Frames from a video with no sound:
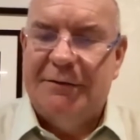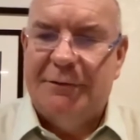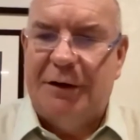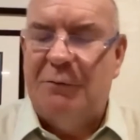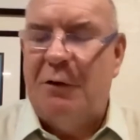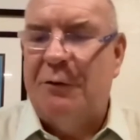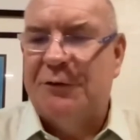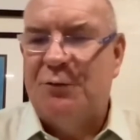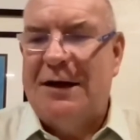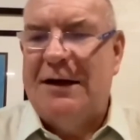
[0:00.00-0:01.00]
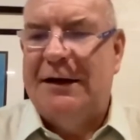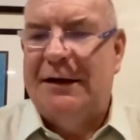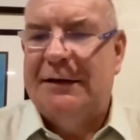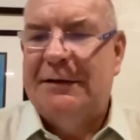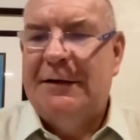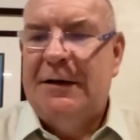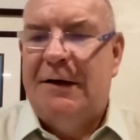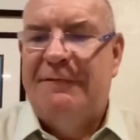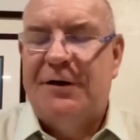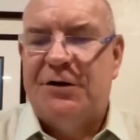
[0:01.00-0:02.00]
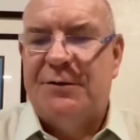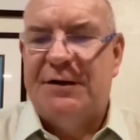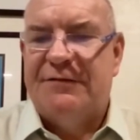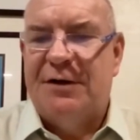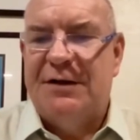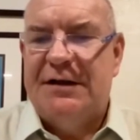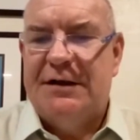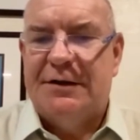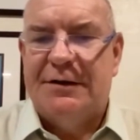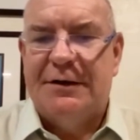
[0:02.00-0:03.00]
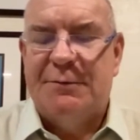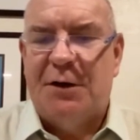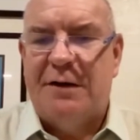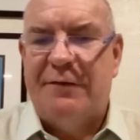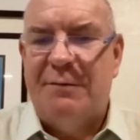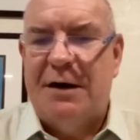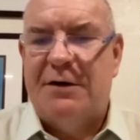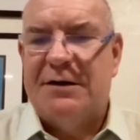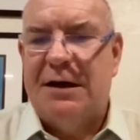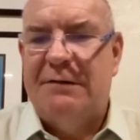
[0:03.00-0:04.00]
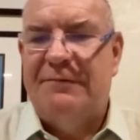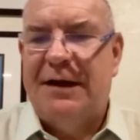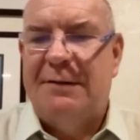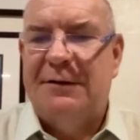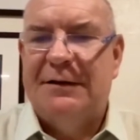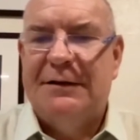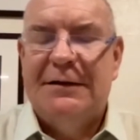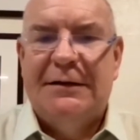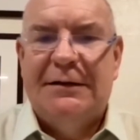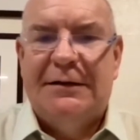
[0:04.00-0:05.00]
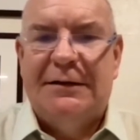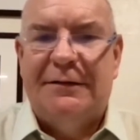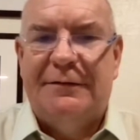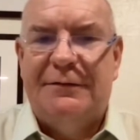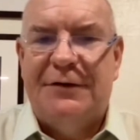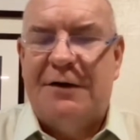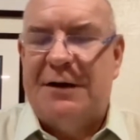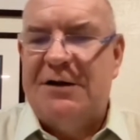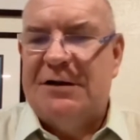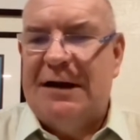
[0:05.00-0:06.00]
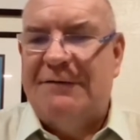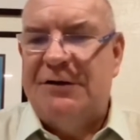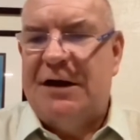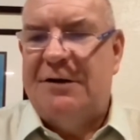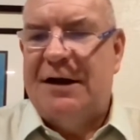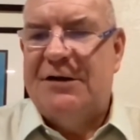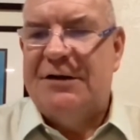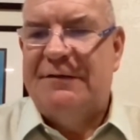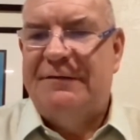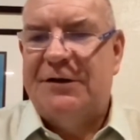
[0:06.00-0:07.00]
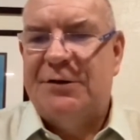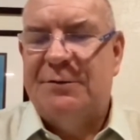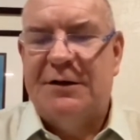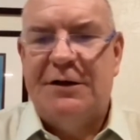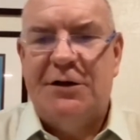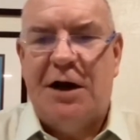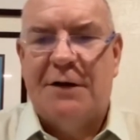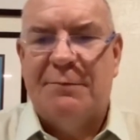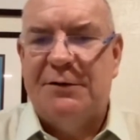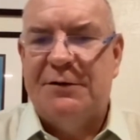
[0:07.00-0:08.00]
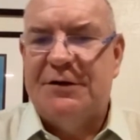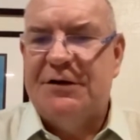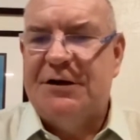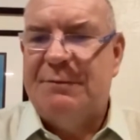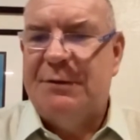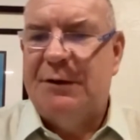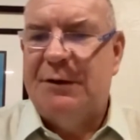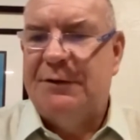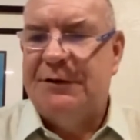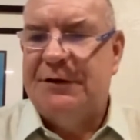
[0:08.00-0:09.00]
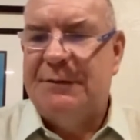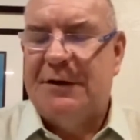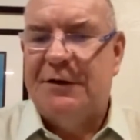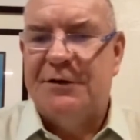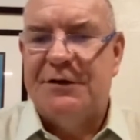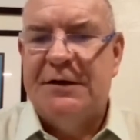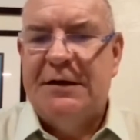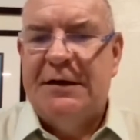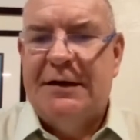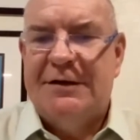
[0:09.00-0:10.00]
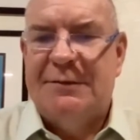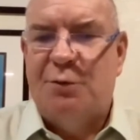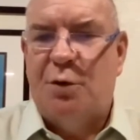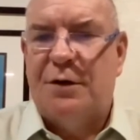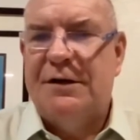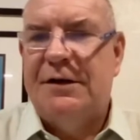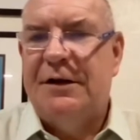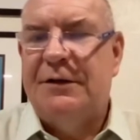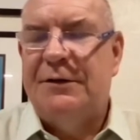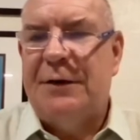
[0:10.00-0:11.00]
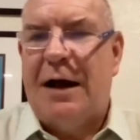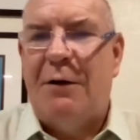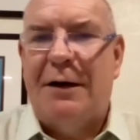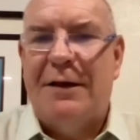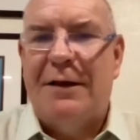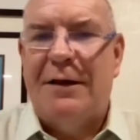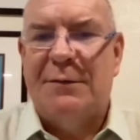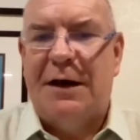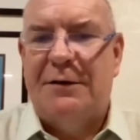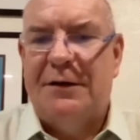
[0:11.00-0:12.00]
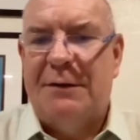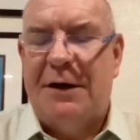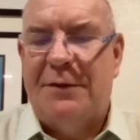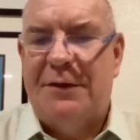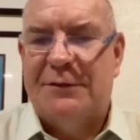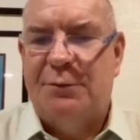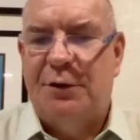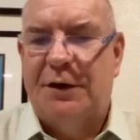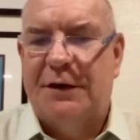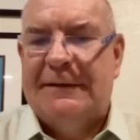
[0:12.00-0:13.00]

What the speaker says: what was really a fisheries frontier, as part of a maritime family of generation after generation of fishermen and dock builders and shipbuilders and mariners, is important to how I think about this book.